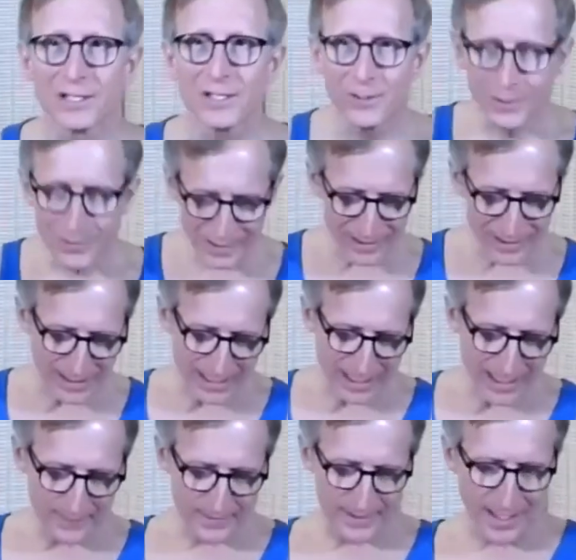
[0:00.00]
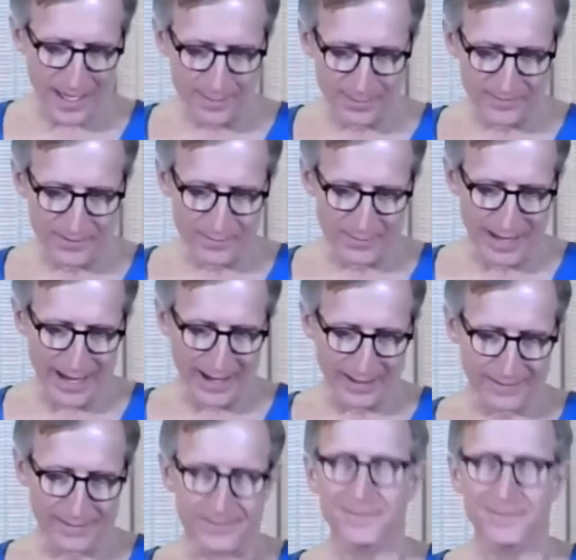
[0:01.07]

you at the top of your mat.